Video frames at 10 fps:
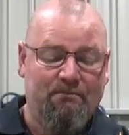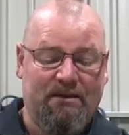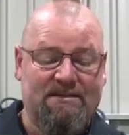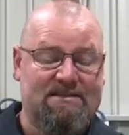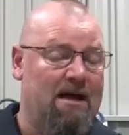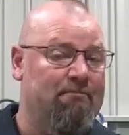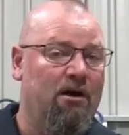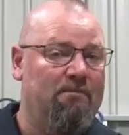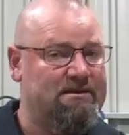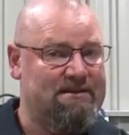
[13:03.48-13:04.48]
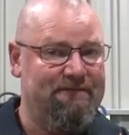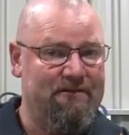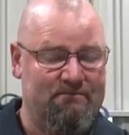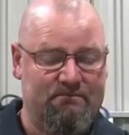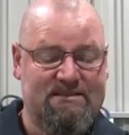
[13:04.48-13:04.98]
because some might be
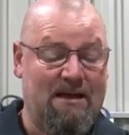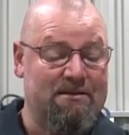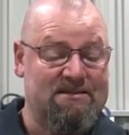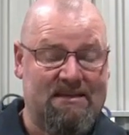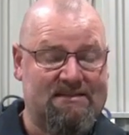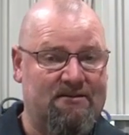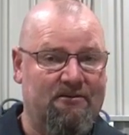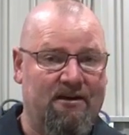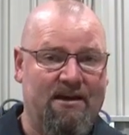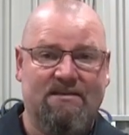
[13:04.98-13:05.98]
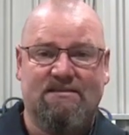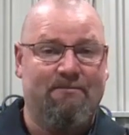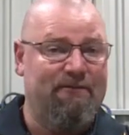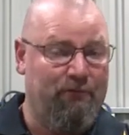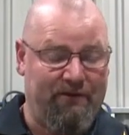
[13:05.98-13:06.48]
different. Some are 60 degrees,
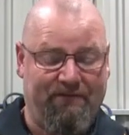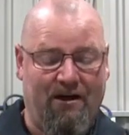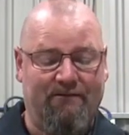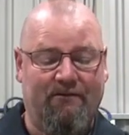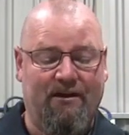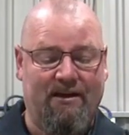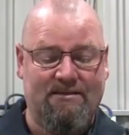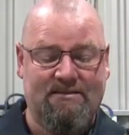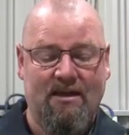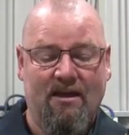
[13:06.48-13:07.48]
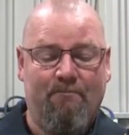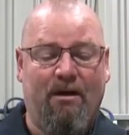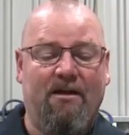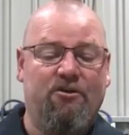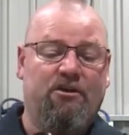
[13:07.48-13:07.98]
some are 45 degrees,
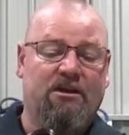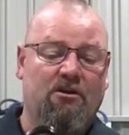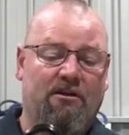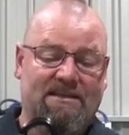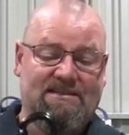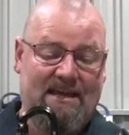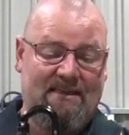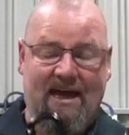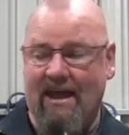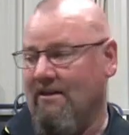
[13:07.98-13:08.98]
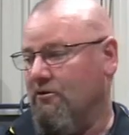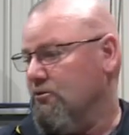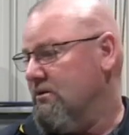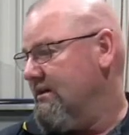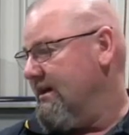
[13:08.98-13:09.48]
but you cannot exceed that
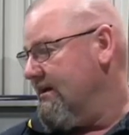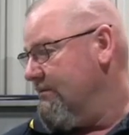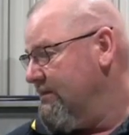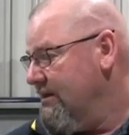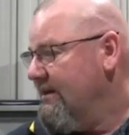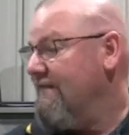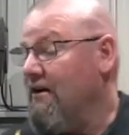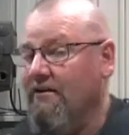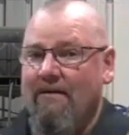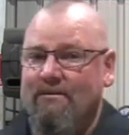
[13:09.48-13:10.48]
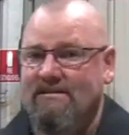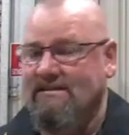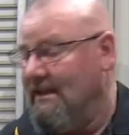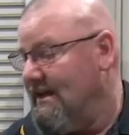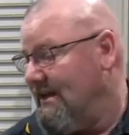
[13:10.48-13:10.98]
angle. If I grab a
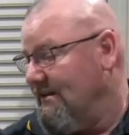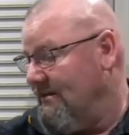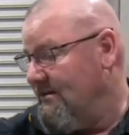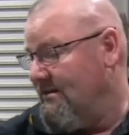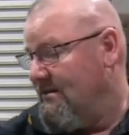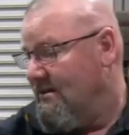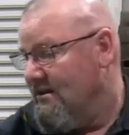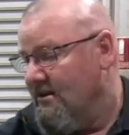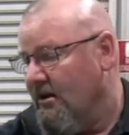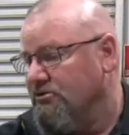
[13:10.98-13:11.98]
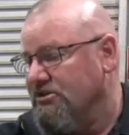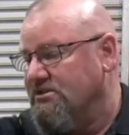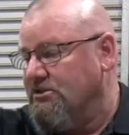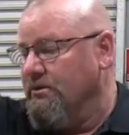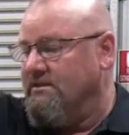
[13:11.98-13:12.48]
sling, I'll just
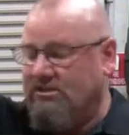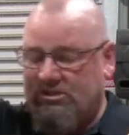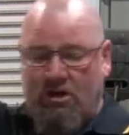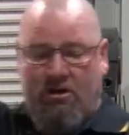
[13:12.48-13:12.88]
do it to show